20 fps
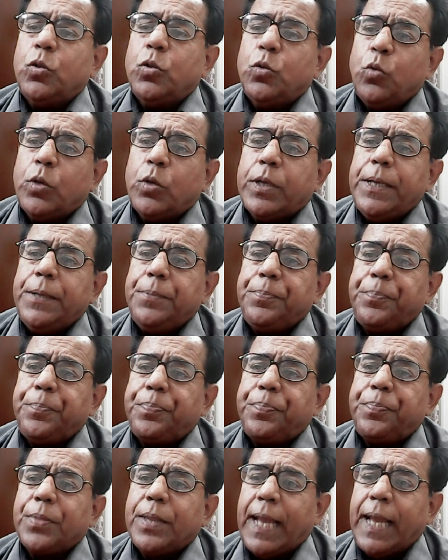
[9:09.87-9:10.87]
Okay,
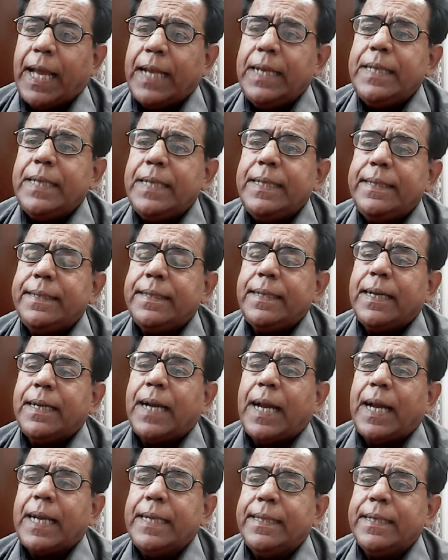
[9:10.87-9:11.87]
L is
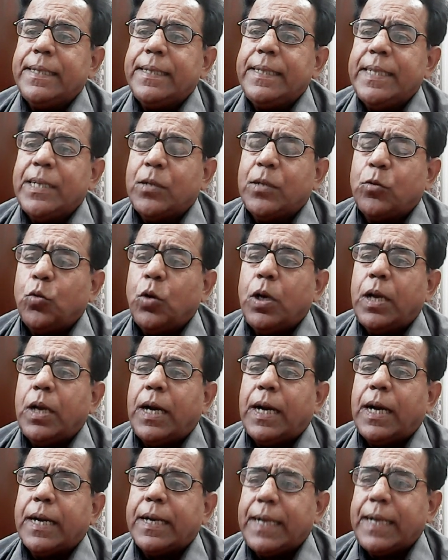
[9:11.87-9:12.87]
either equal
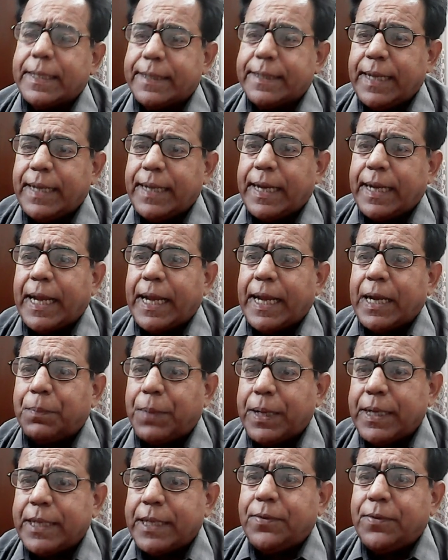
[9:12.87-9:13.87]
or less than n
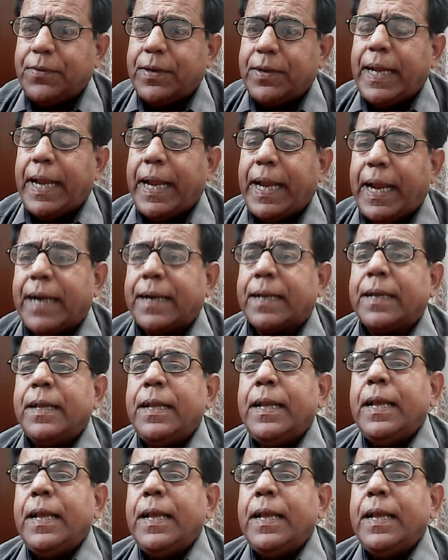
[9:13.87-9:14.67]
minus 1 and